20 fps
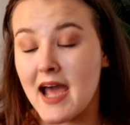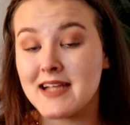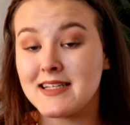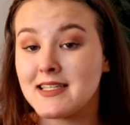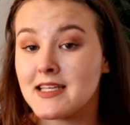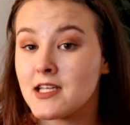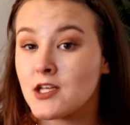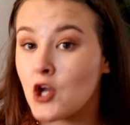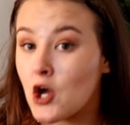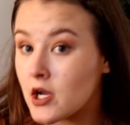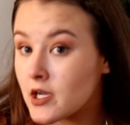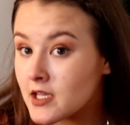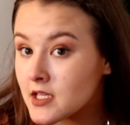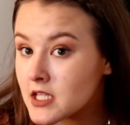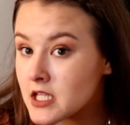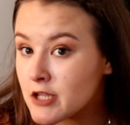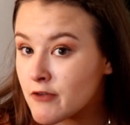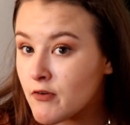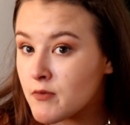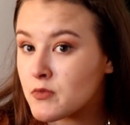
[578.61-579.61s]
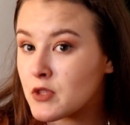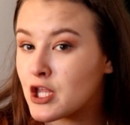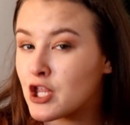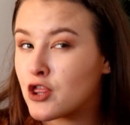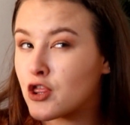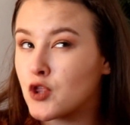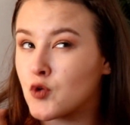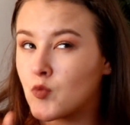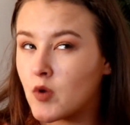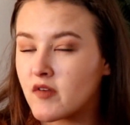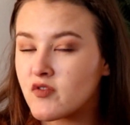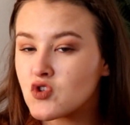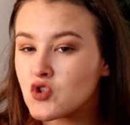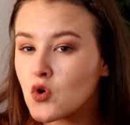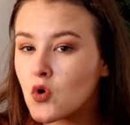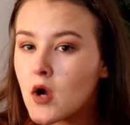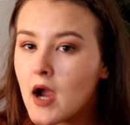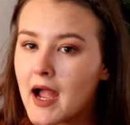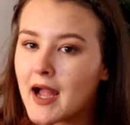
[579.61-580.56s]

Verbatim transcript: I did not get this from the thrift store.